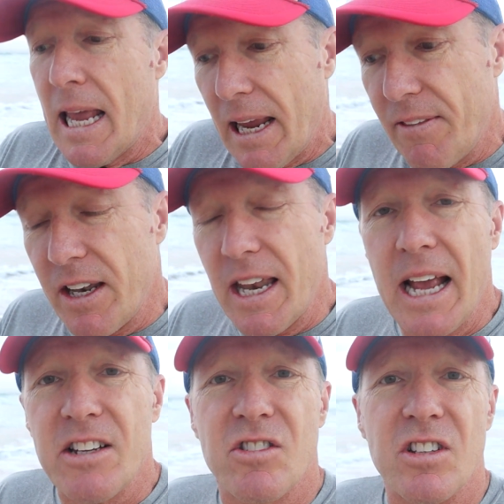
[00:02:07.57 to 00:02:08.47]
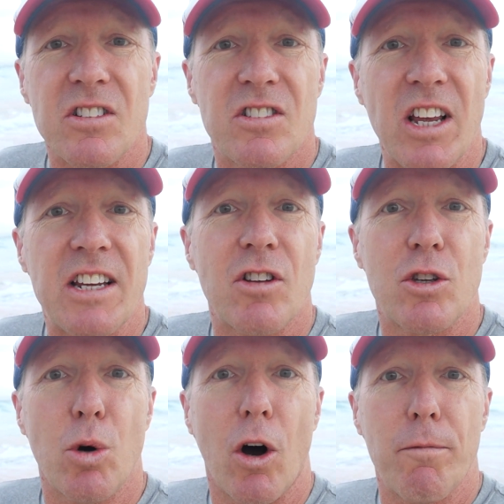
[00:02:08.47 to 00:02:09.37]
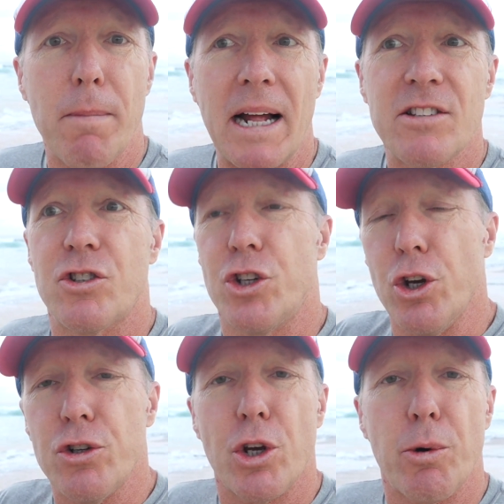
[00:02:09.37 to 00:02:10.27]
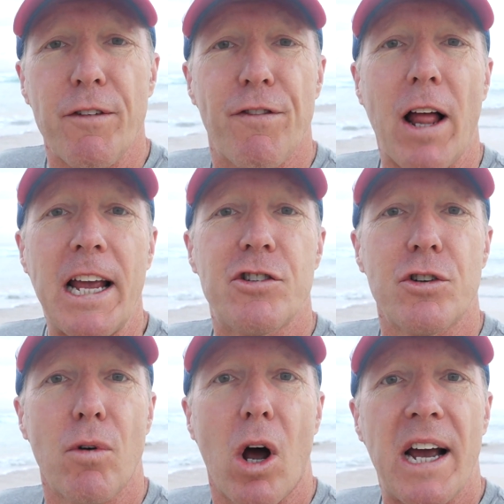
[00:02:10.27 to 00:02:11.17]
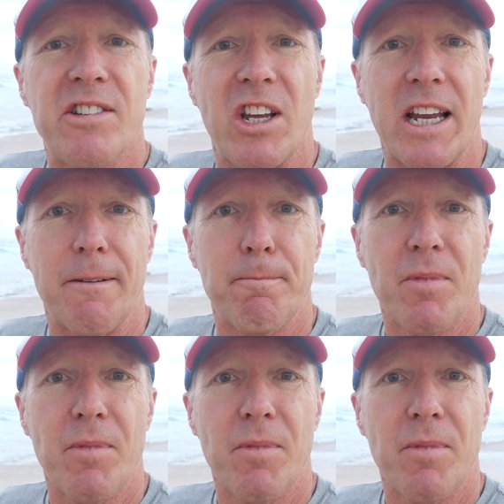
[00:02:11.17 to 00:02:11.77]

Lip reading: in the next 6 to 12 months due to inflation rising.